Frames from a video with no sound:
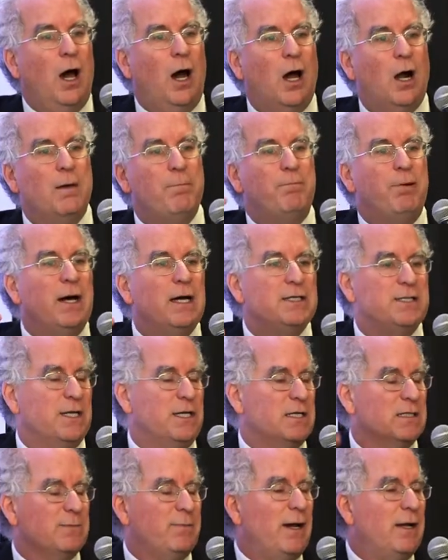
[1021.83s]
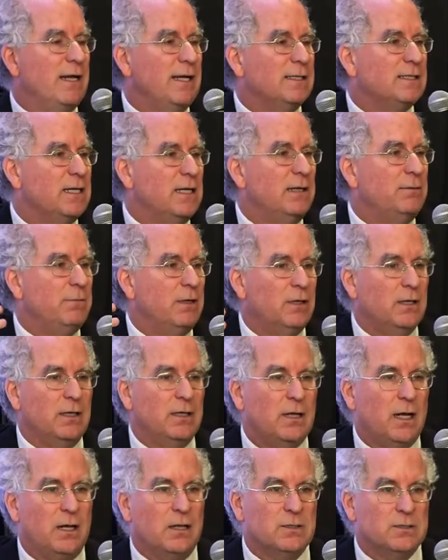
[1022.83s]
Our budget is about $18
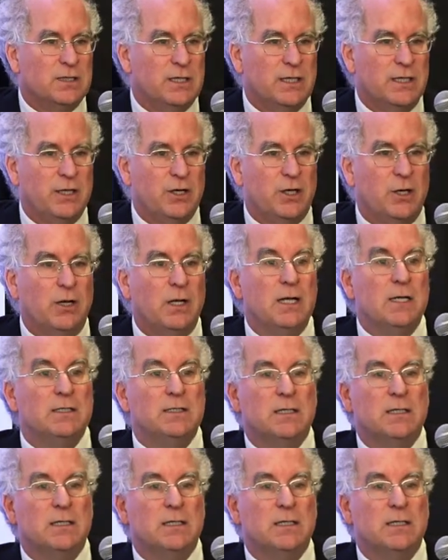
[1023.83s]
million a year.